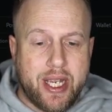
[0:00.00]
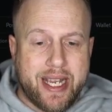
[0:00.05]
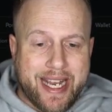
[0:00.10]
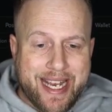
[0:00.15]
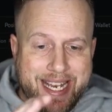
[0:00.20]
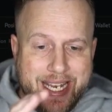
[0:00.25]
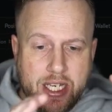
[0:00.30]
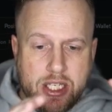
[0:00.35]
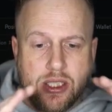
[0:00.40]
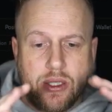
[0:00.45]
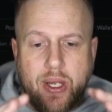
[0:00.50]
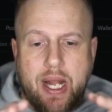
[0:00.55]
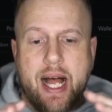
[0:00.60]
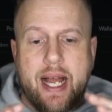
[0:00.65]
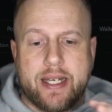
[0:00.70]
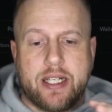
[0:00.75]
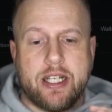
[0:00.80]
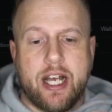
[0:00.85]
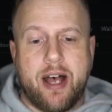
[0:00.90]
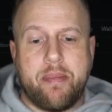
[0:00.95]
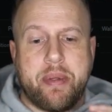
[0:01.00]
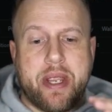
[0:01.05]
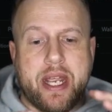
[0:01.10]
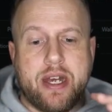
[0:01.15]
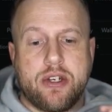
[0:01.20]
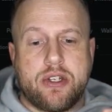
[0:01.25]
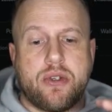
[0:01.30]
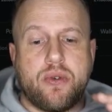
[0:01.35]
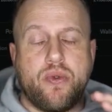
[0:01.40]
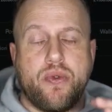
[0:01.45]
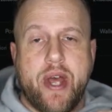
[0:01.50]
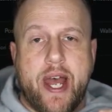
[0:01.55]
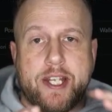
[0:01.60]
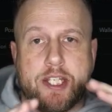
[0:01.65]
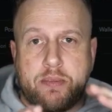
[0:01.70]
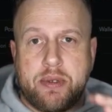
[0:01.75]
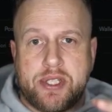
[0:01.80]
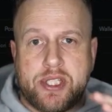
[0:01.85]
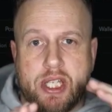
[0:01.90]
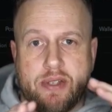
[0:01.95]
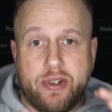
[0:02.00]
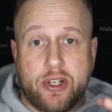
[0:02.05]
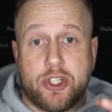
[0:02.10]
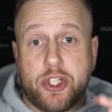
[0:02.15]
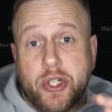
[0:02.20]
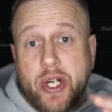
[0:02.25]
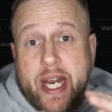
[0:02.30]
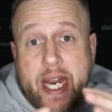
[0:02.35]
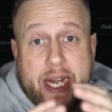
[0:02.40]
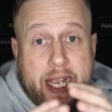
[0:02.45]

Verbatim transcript: is locked up into that specific trade.